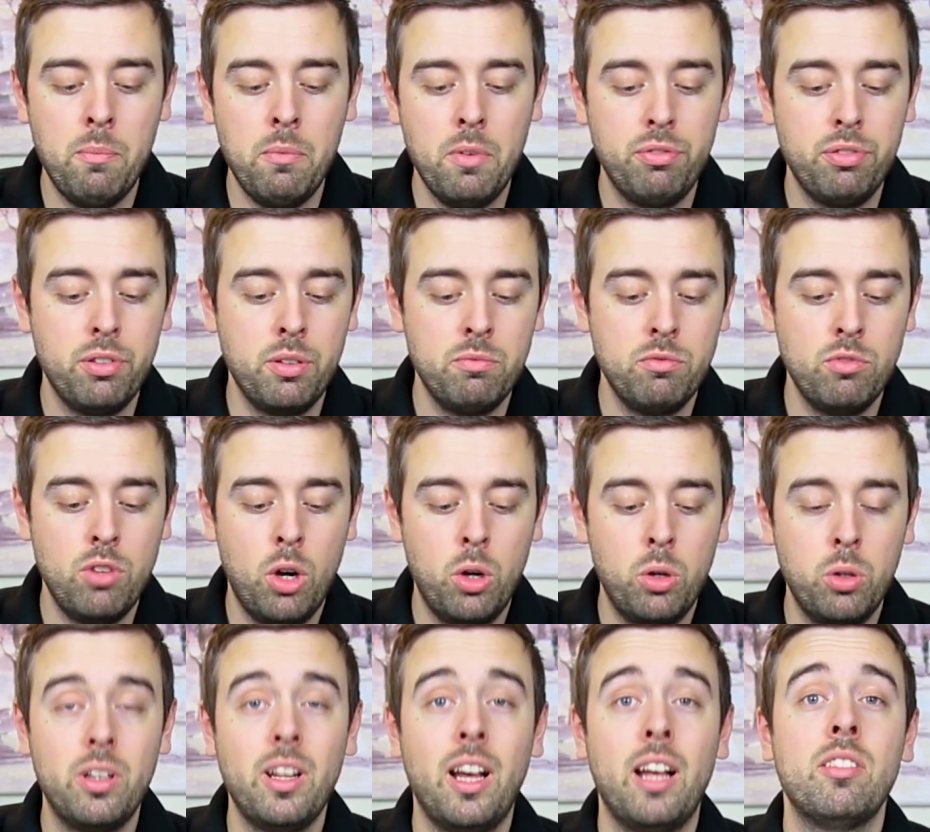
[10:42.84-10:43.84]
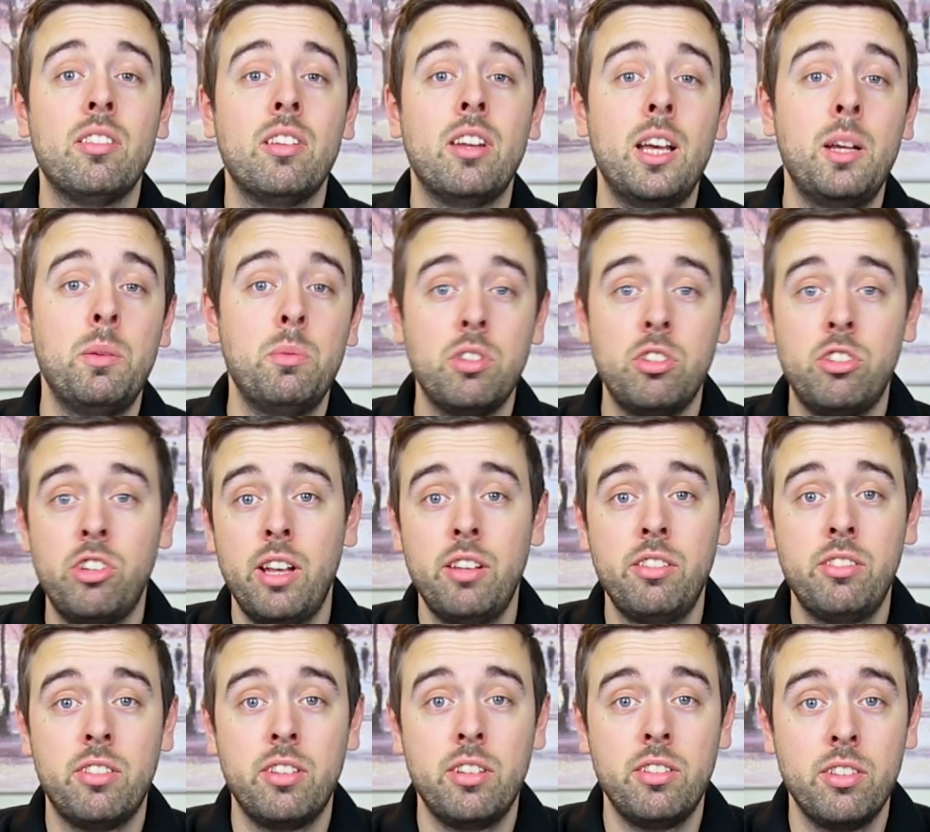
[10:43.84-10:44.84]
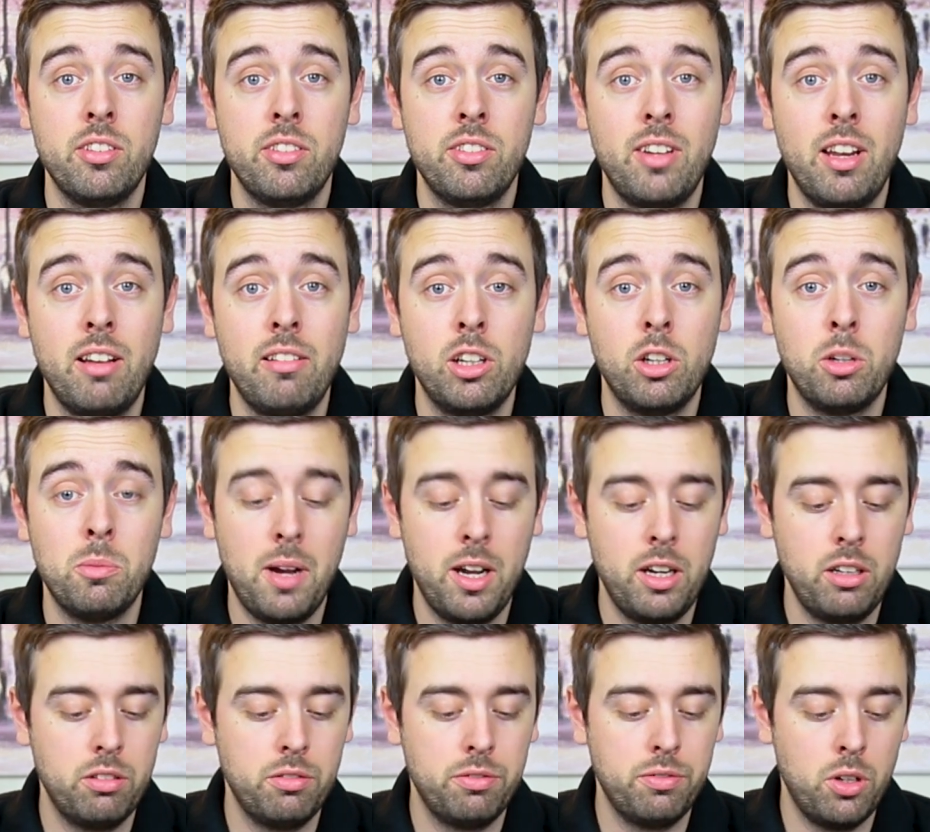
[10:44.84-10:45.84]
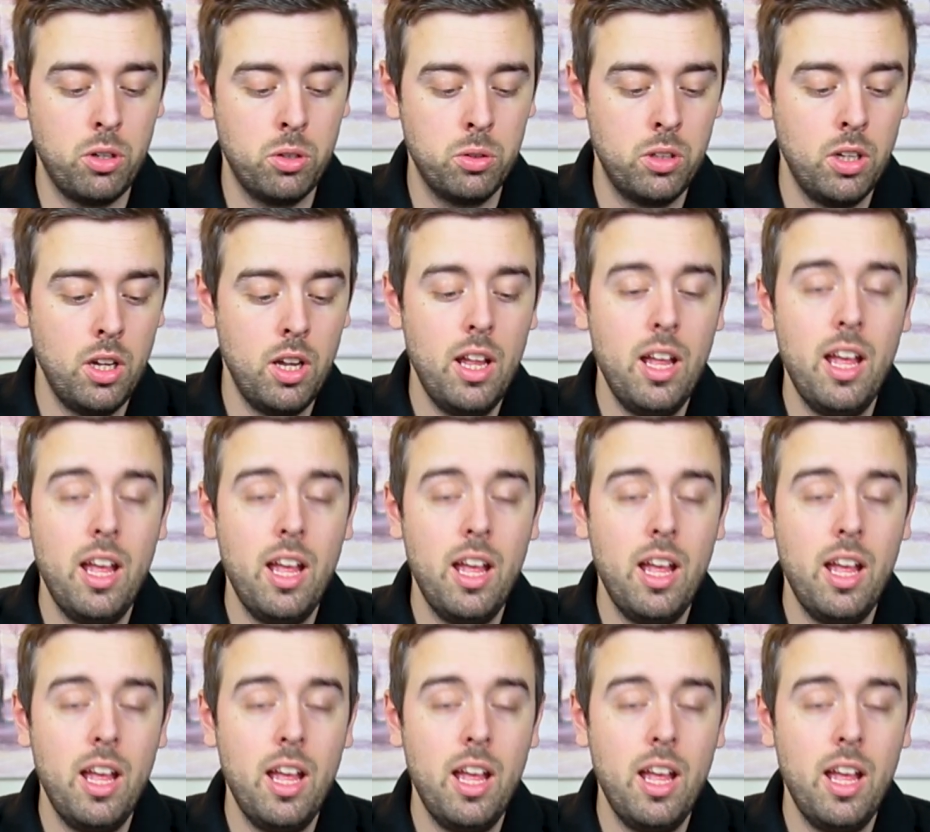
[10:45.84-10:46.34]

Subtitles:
from Rode. As the name suggests, it's a stereo microphone,